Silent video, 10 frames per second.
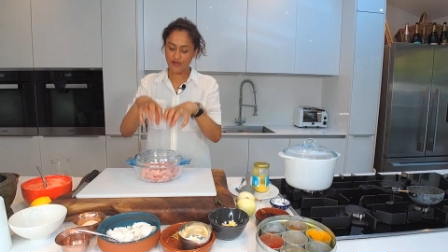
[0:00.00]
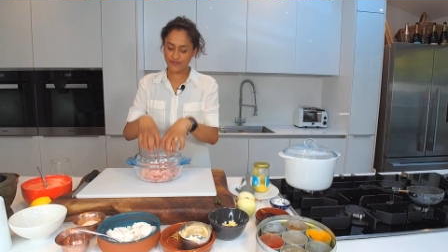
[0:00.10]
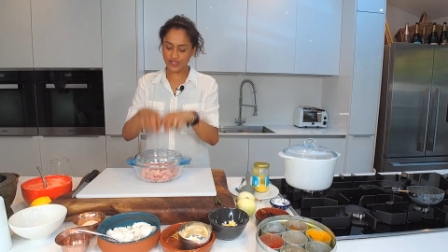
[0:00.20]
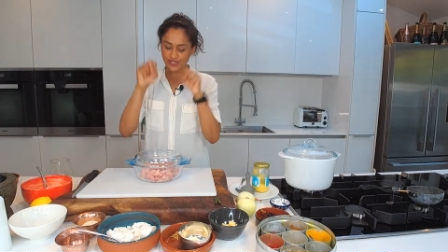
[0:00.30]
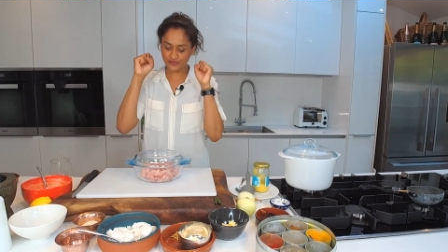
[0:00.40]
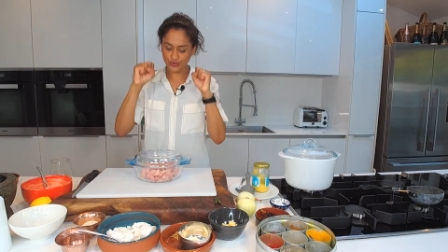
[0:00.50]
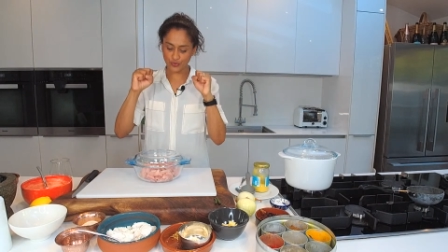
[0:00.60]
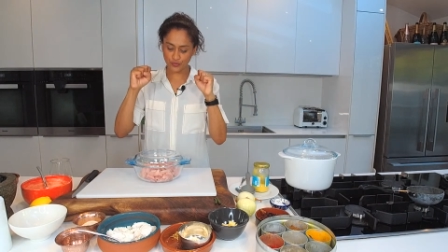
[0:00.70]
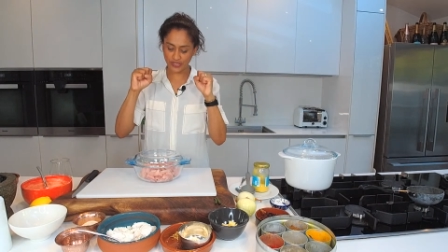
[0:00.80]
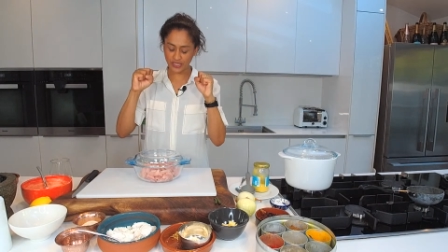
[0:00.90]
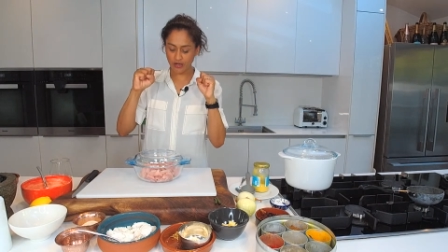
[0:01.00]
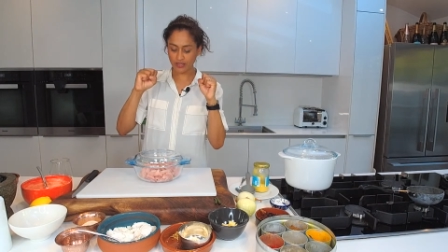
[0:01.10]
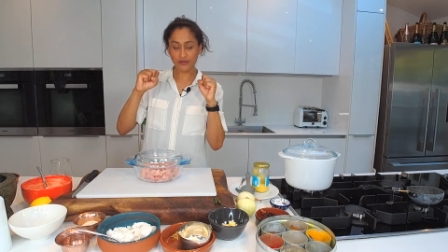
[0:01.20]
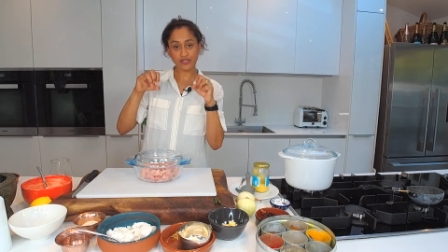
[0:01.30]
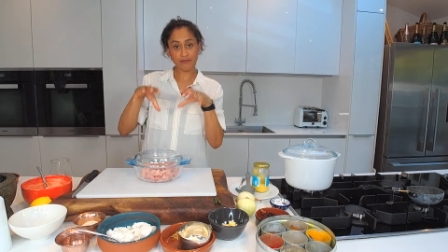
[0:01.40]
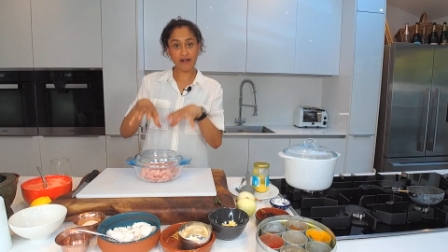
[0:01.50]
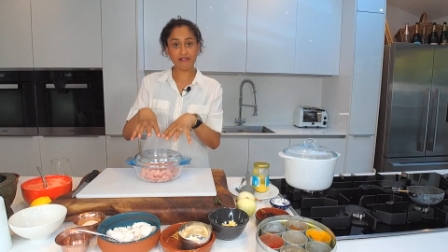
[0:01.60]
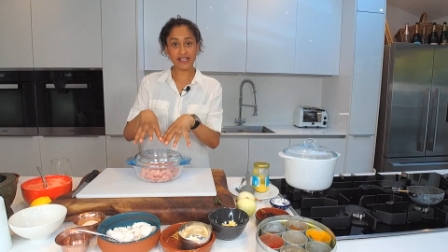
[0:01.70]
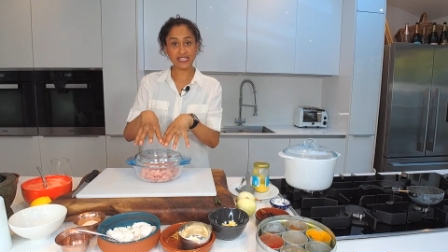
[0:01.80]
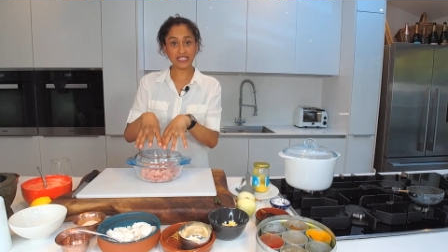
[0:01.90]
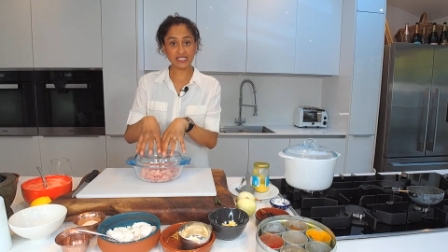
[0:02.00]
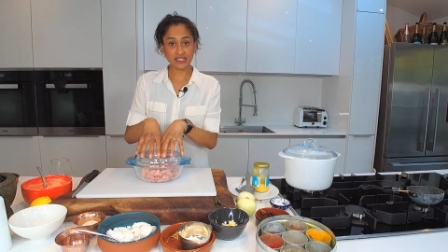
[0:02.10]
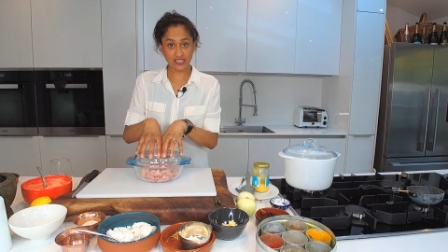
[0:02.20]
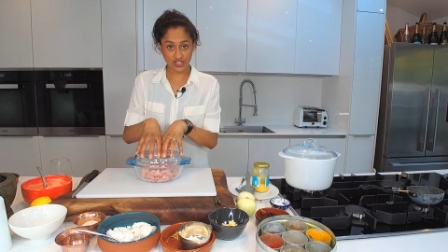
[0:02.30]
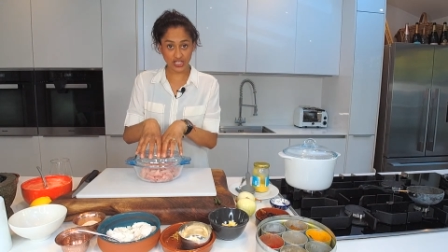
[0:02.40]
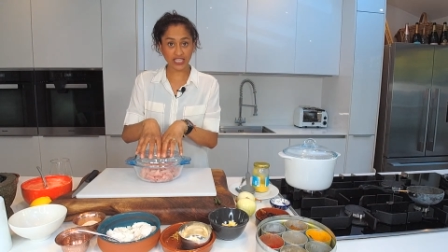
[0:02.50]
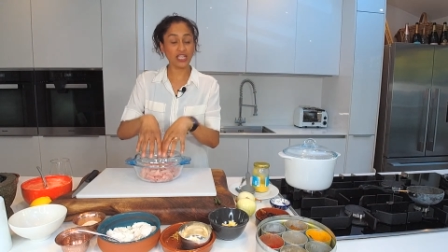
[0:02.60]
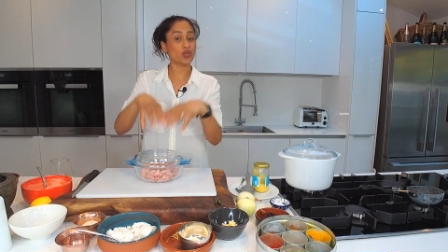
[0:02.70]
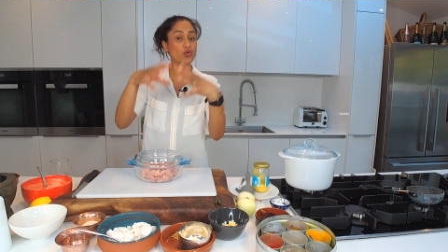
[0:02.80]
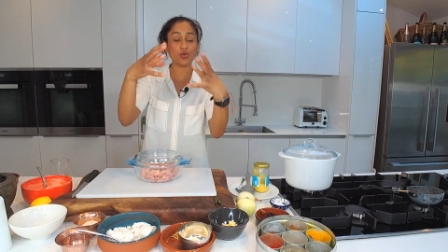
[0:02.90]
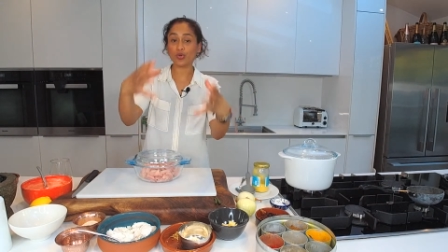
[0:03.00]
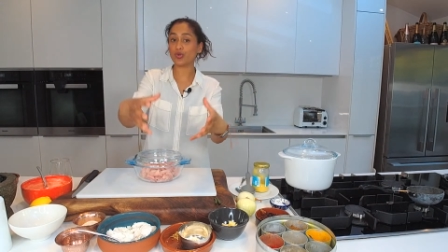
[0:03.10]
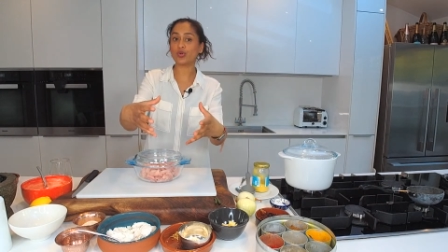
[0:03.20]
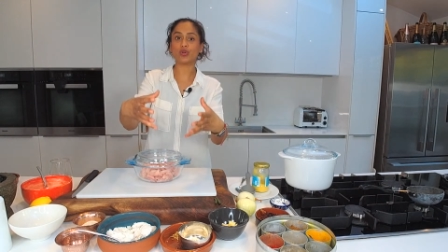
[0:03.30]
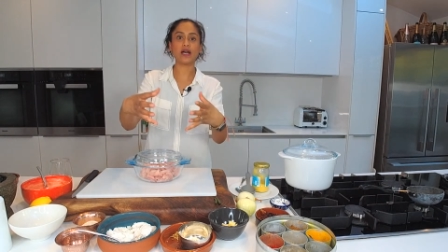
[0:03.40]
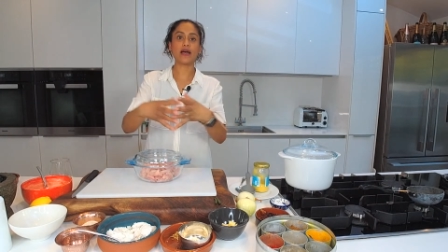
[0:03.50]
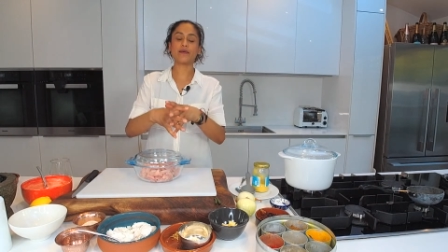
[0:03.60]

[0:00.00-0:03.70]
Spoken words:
first of all, we are going to marinate the chicken or